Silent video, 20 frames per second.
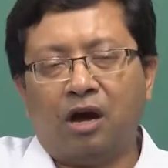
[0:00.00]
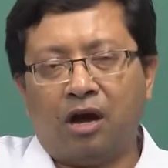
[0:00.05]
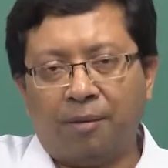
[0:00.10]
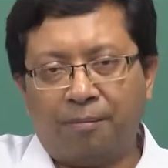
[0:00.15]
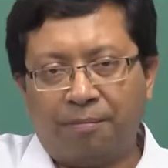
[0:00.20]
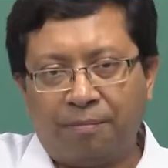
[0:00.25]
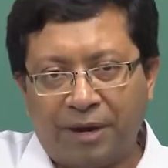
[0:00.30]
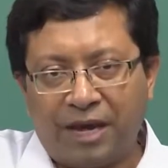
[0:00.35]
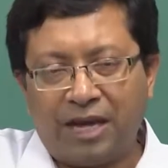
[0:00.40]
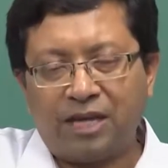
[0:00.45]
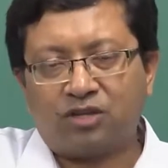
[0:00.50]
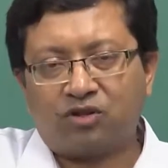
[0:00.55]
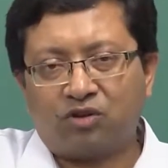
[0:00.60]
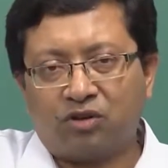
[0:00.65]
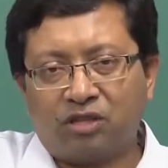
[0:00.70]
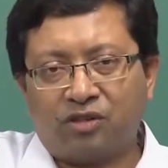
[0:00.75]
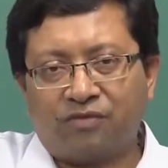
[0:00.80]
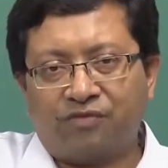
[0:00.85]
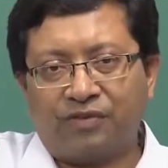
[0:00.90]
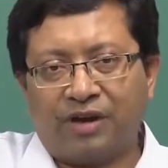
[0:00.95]
based
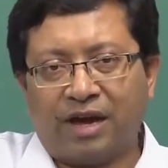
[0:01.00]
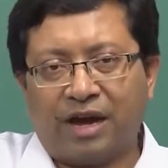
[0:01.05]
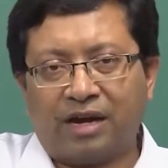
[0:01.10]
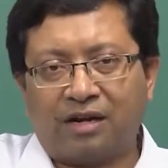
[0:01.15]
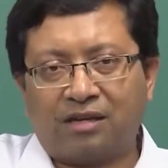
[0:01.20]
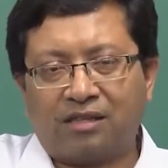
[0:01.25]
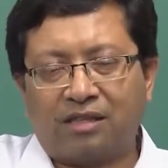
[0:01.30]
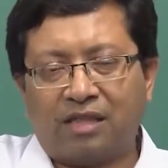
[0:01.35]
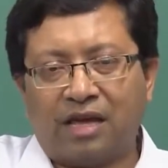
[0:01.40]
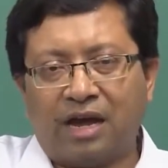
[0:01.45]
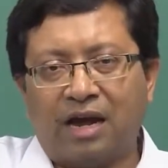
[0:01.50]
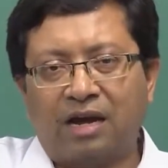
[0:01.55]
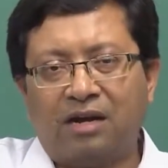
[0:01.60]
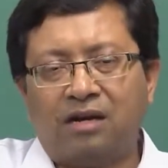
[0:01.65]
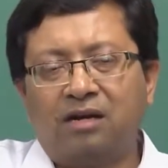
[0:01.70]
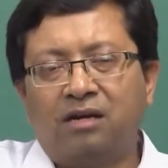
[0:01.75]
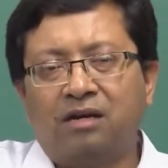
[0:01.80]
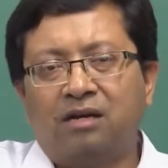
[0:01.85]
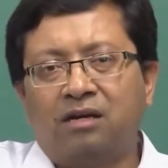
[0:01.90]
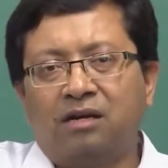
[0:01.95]
on the fact that
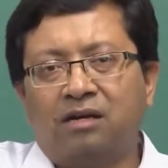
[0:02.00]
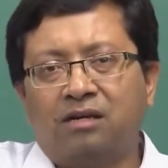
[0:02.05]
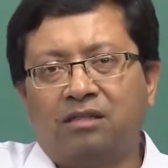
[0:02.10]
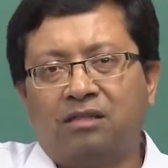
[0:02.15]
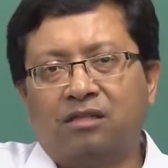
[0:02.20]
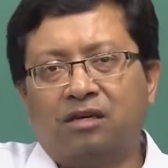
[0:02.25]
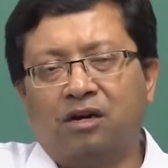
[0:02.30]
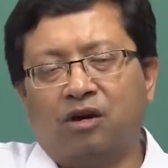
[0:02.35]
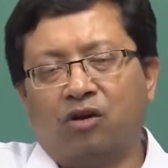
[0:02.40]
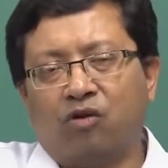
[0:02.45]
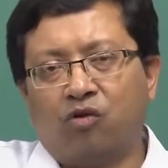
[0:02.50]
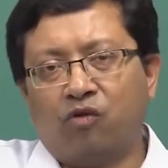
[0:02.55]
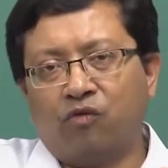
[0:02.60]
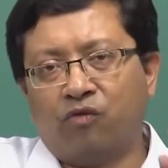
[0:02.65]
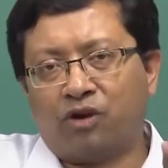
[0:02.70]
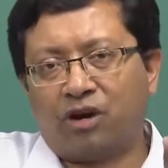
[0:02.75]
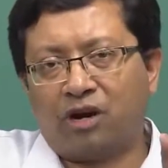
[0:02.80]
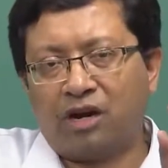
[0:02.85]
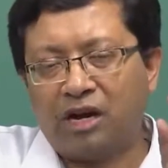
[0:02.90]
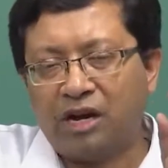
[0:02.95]
the
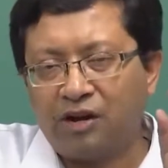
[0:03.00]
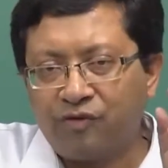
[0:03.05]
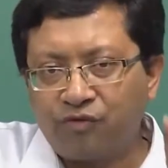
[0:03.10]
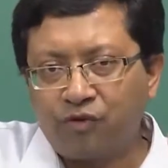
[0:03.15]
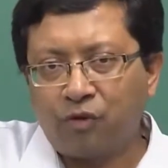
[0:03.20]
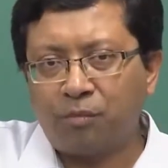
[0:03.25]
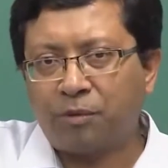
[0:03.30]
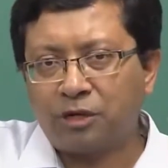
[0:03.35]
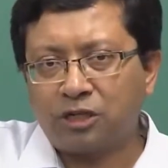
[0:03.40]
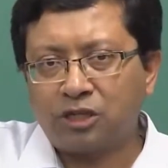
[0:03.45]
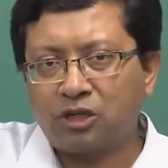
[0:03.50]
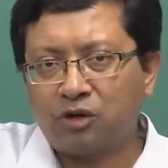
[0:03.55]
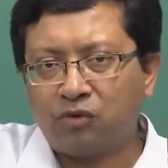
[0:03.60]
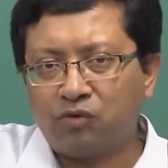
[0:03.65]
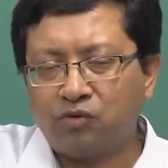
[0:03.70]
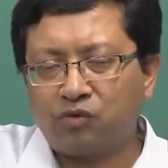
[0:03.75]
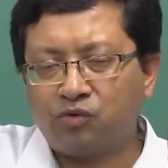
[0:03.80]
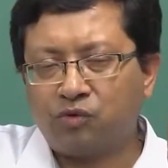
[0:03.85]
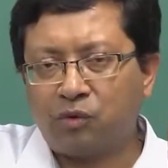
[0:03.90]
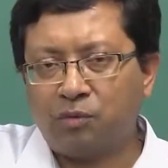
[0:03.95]
overall information
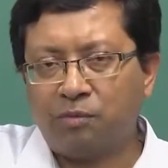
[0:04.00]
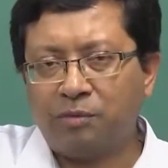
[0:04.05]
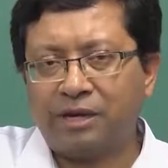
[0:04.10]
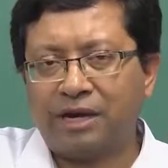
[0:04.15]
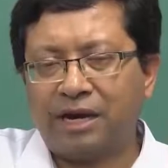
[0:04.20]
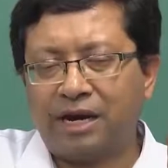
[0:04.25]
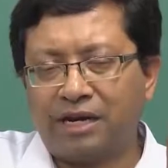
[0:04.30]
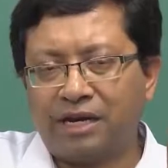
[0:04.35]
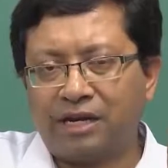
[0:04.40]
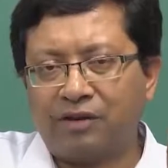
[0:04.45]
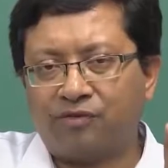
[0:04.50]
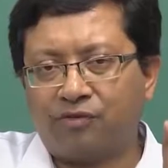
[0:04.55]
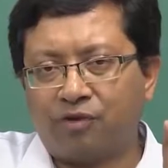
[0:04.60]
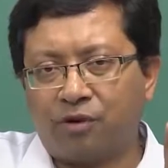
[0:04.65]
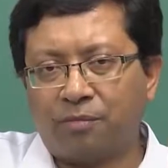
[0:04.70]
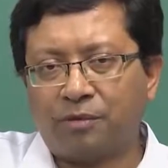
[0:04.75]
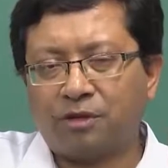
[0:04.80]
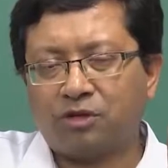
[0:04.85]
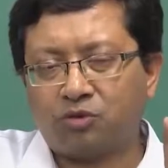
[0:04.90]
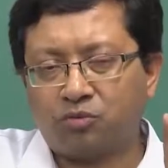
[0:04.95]
which we will be getting
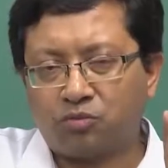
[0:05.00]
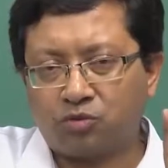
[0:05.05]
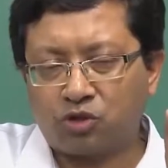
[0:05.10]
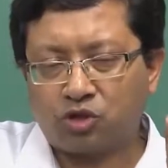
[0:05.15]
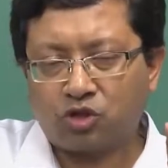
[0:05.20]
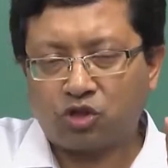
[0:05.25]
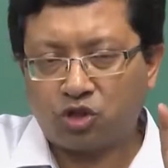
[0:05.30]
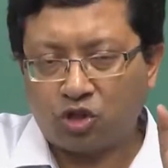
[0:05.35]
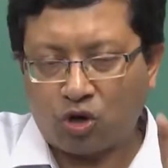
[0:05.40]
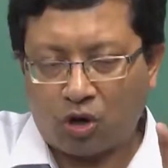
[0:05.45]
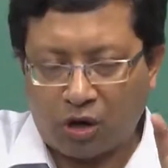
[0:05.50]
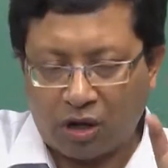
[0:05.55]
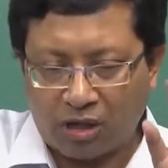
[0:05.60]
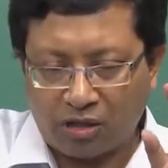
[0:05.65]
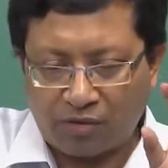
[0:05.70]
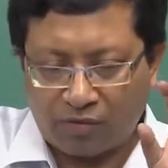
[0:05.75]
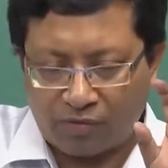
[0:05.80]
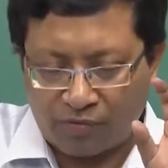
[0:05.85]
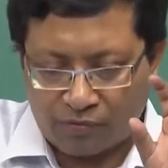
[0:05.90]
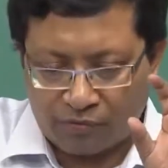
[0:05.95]
from a
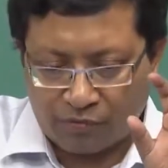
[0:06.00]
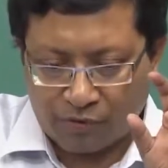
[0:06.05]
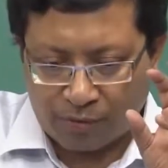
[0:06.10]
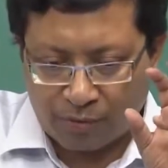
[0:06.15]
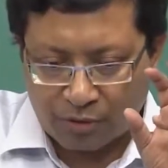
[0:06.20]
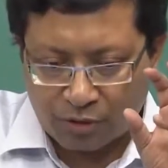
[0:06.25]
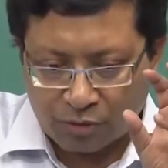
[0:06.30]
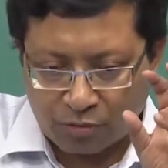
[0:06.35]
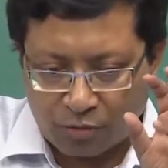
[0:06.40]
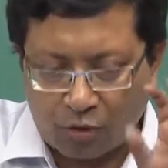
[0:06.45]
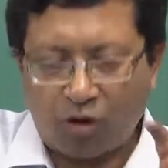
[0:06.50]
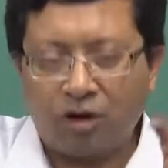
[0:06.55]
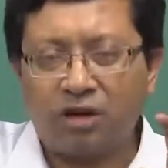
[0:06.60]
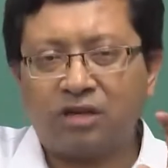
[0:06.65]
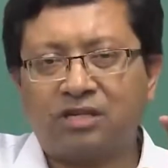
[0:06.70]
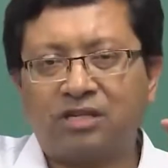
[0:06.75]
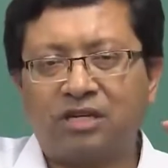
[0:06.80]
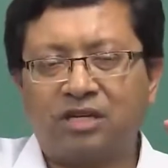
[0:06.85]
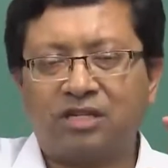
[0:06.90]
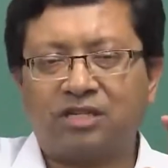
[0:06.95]
smaller
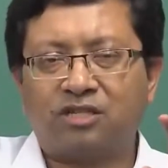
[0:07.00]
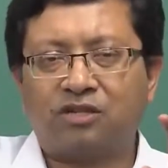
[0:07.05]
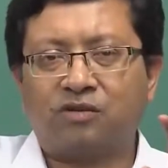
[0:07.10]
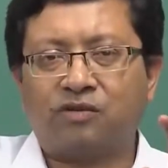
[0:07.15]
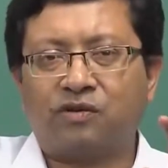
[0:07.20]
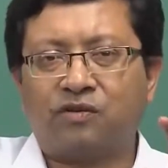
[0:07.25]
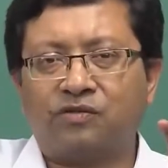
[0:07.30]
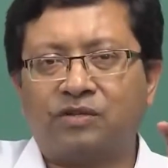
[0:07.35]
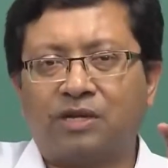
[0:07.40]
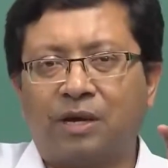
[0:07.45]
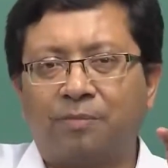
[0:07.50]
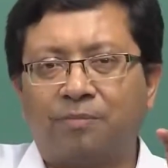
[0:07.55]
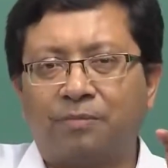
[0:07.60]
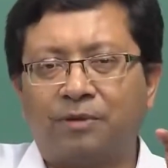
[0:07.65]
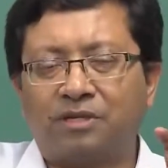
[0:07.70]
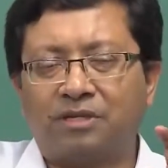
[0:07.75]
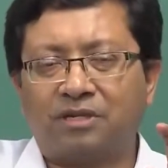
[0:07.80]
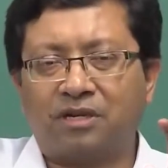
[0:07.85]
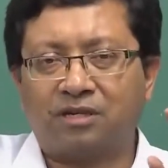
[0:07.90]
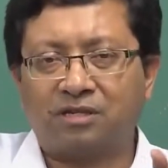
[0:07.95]
set of
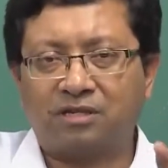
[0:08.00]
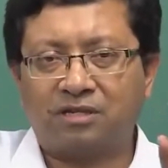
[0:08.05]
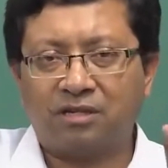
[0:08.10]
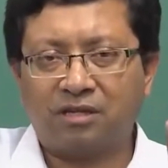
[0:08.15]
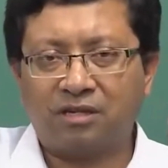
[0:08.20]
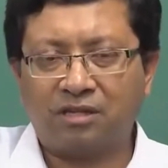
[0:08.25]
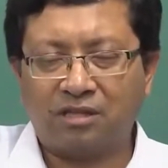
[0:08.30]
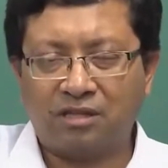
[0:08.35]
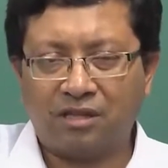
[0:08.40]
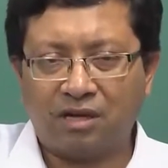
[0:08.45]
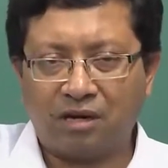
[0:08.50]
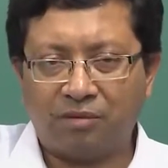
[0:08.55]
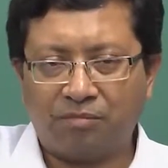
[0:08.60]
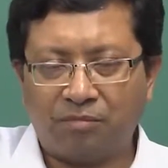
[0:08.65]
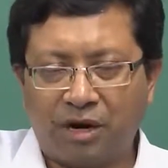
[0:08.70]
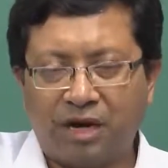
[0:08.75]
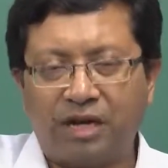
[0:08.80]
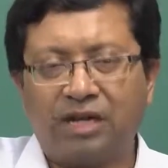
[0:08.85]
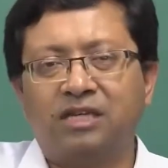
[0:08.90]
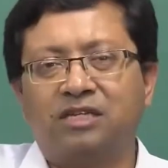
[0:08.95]
samples, considering that
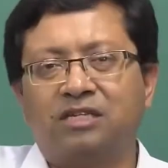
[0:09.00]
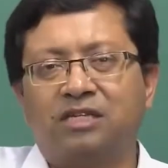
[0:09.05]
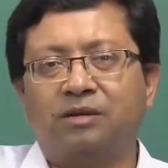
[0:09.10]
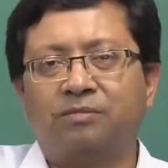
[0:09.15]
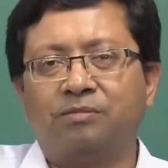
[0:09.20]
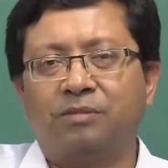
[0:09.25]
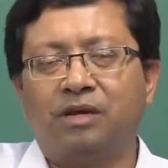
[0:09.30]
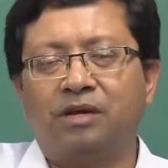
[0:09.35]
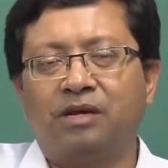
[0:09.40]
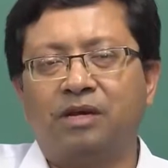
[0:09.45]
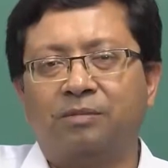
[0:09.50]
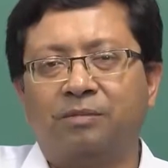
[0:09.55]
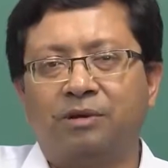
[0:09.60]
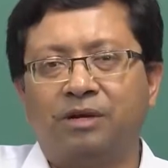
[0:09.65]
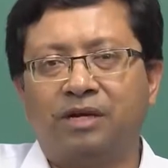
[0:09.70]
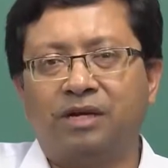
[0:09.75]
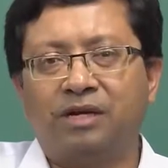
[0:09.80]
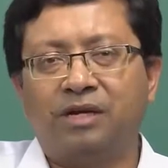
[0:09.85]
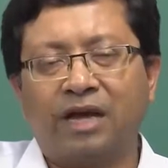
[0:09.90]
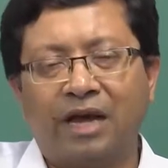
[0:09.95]
money is
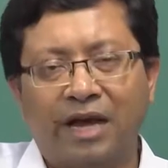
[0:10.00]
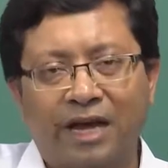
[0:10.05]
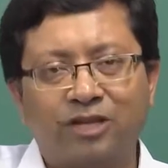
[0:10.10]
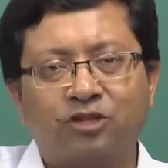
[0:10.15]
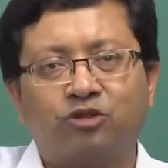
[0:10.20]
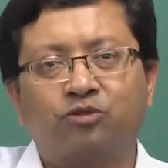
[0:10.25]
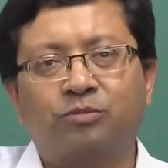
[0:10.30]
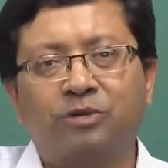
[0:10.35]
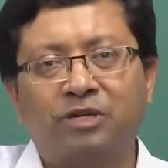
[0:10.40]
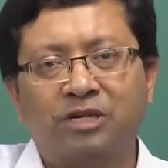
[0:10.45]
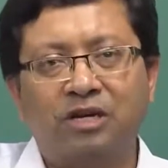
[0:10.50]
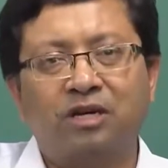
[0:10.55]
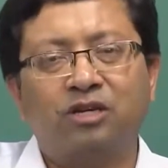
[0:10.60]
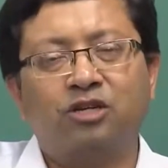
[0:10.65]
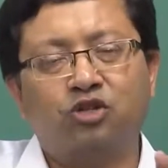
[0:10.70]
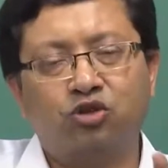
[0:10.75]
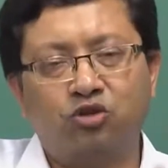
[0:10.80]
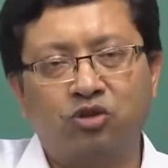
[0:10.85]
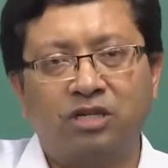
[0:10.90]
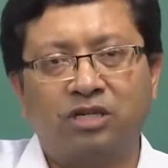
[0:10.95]
limited, has to be done
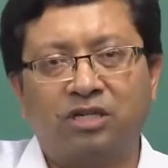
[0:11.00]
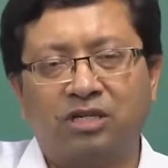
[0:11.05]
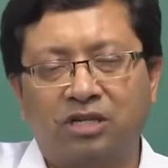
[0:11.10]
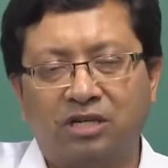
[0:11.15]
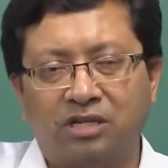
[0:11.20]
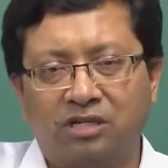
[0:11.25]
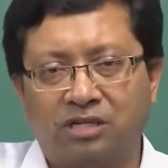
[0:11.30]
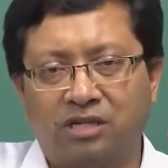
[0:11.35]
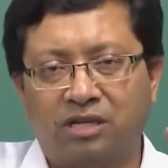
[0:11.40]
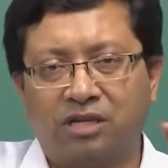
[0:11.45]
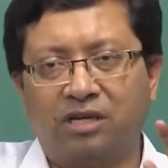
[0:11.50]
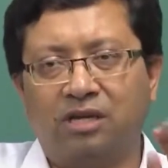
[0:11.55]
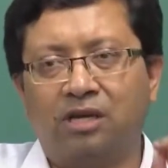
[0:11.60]
judiciously.